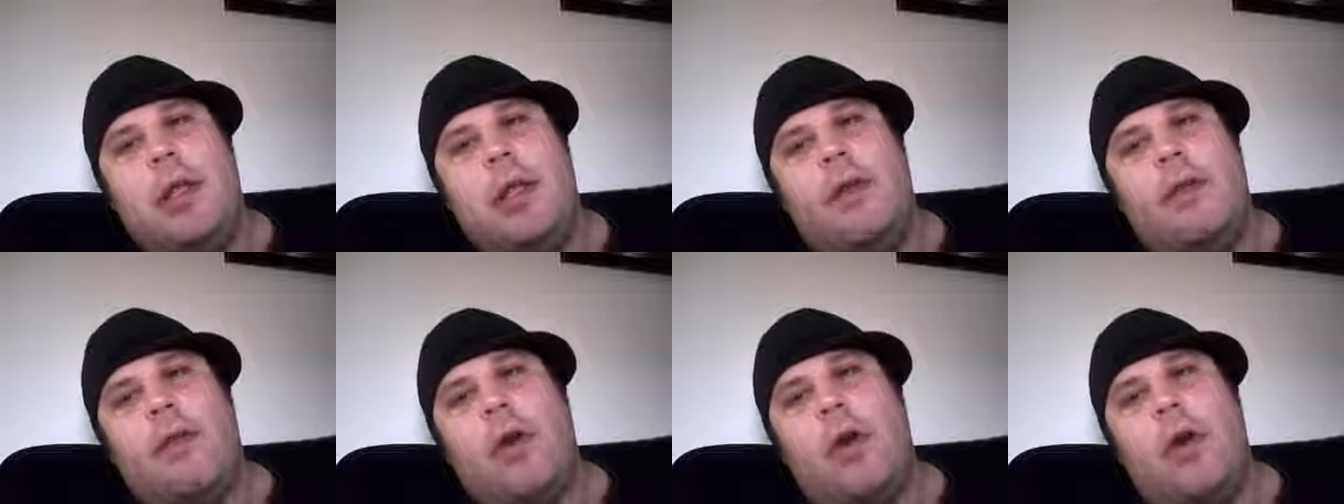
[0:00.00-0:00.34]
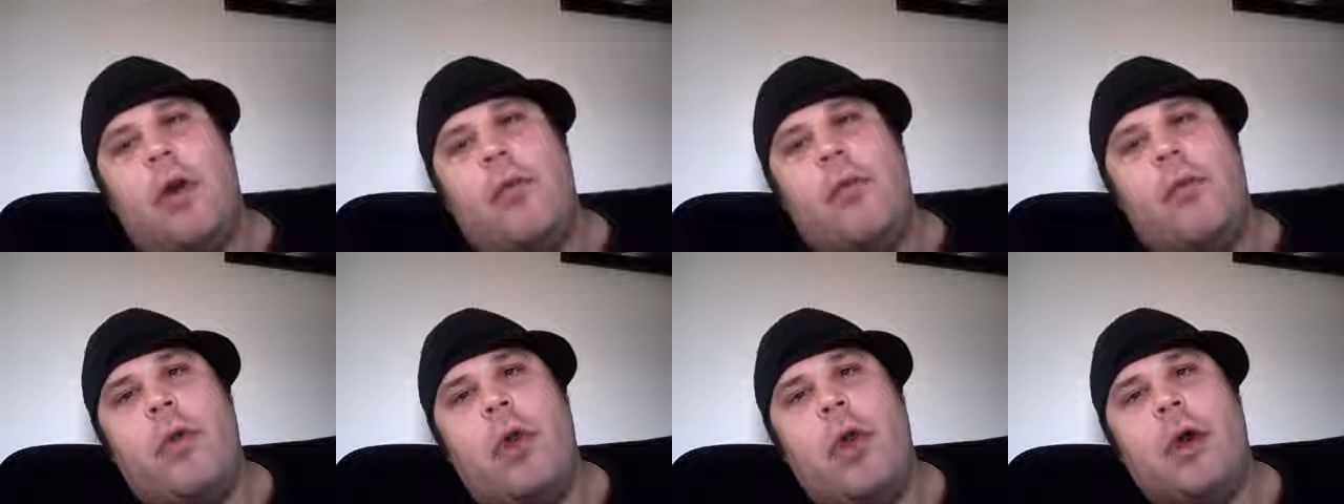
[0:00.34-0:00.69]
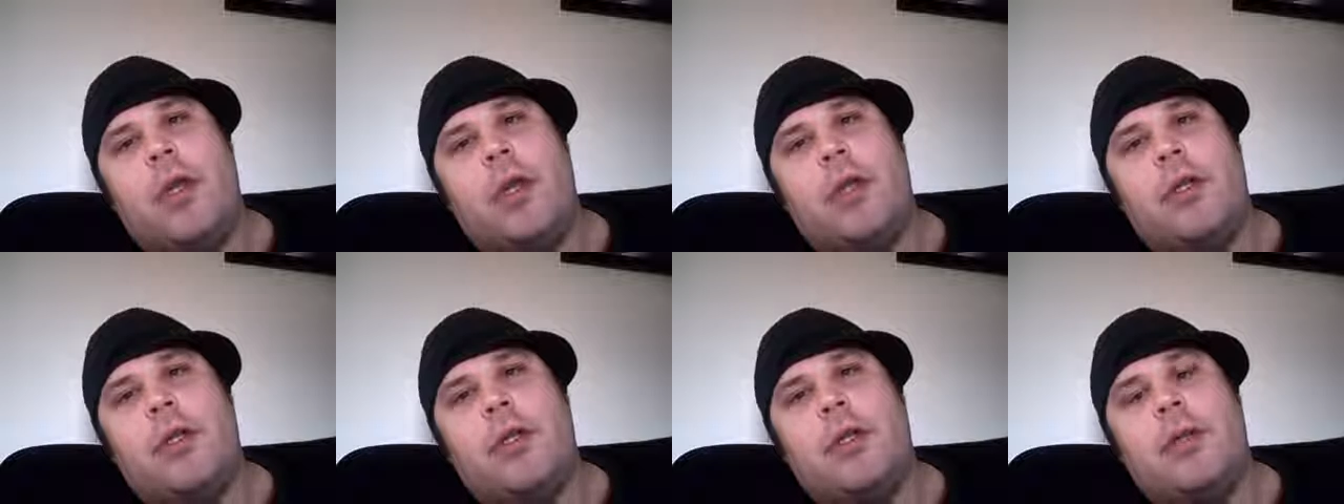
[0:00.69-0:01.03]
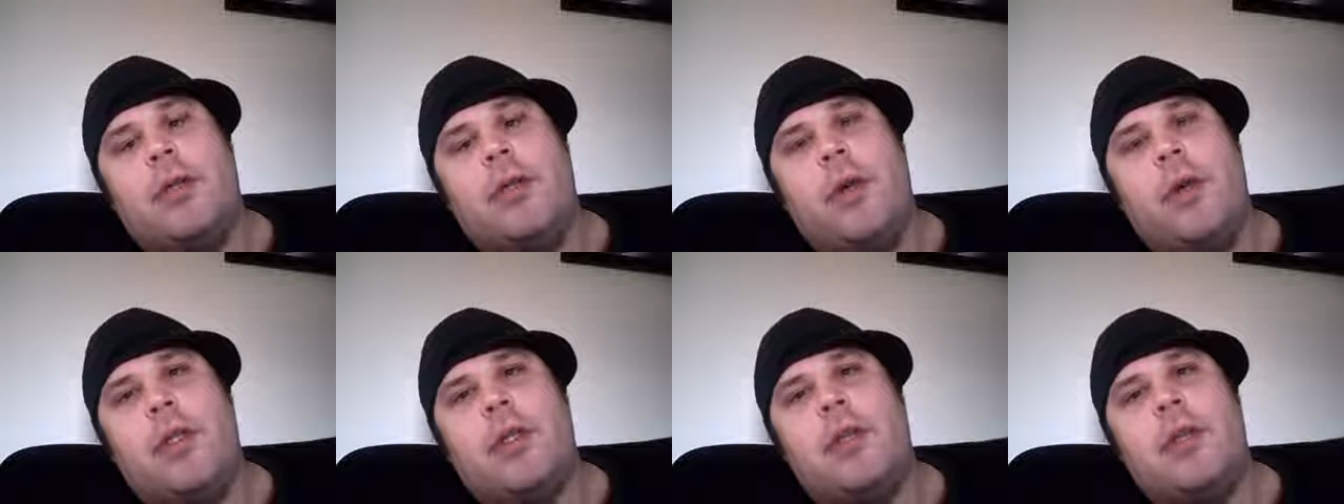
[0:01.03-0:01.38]
You've got rush,
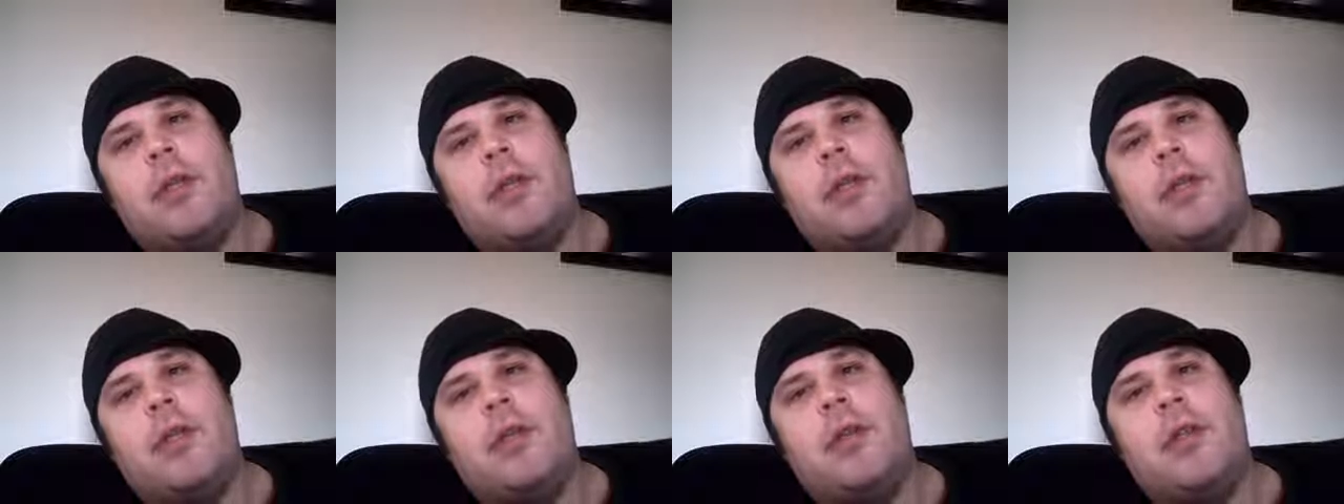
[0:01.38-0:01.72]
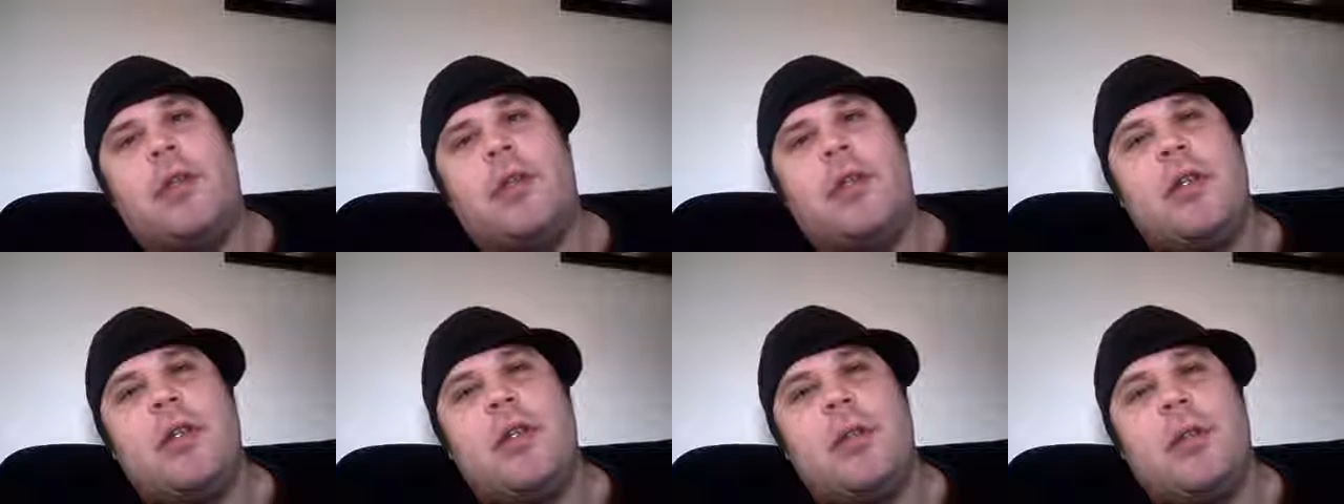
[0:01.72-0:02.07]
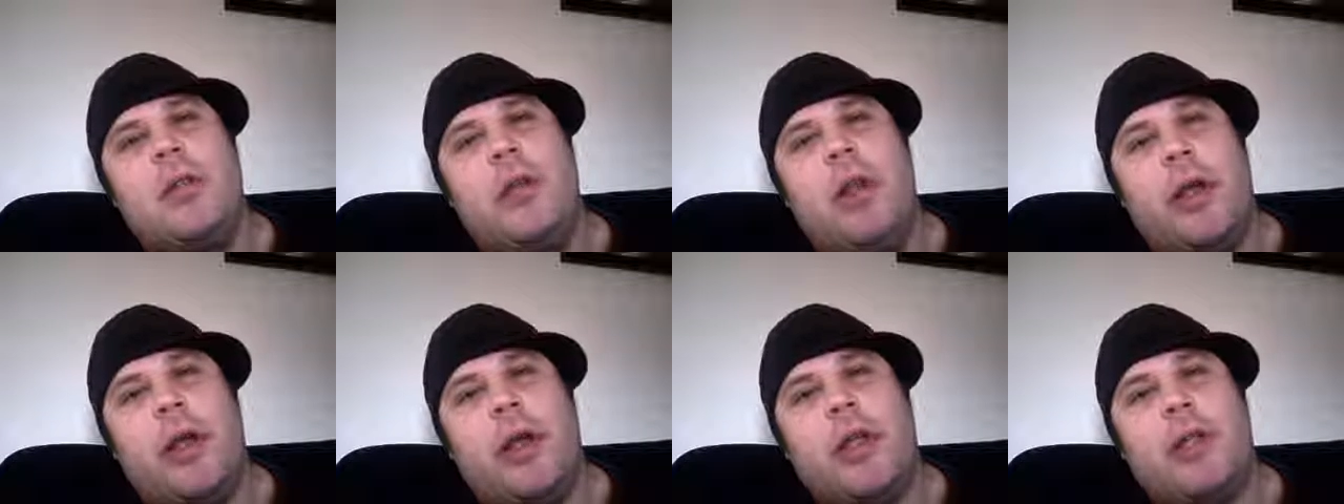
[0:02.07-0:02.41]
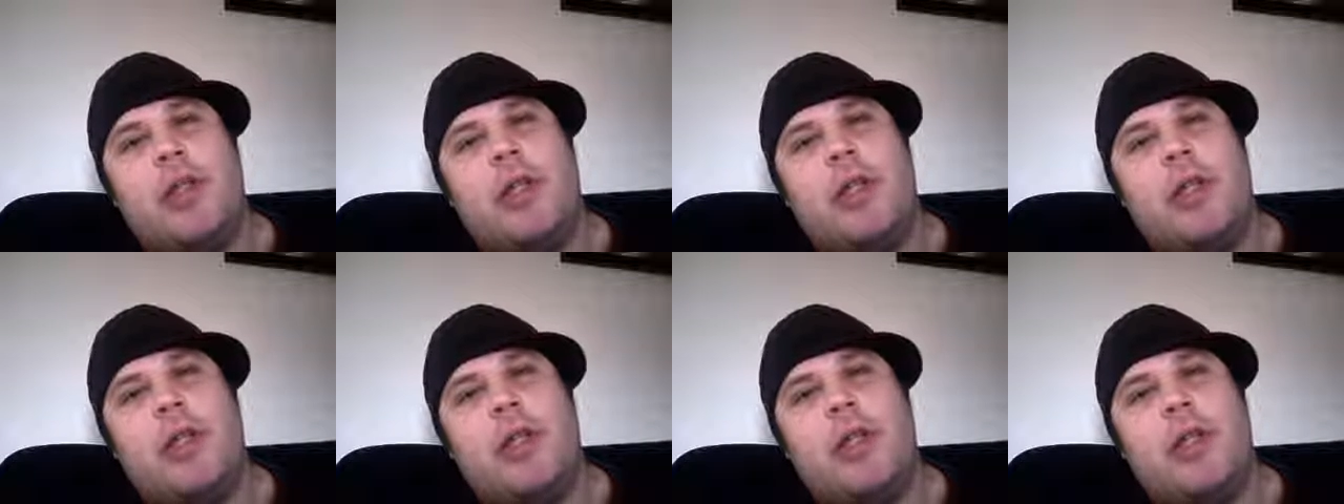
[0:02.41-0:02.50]
which is like